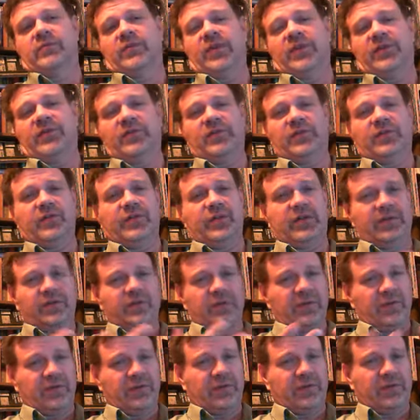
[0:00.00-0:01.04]
It's a
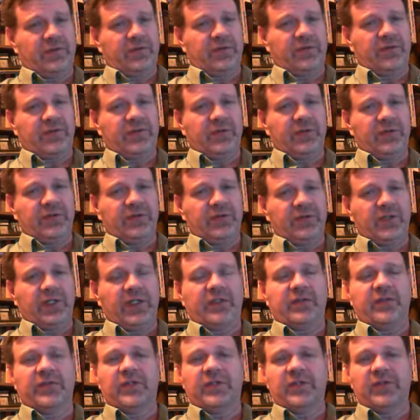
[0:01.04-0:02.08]
different skill set.
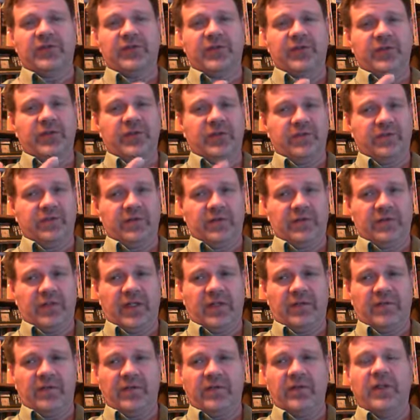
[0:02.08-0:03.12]
It's a different
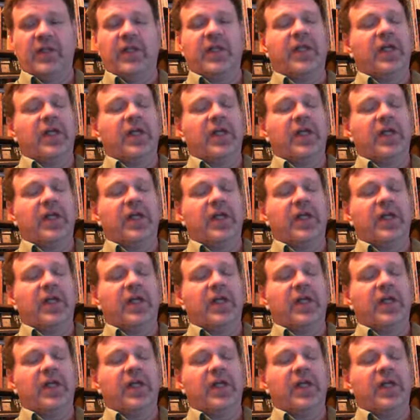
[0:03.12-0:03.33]
level.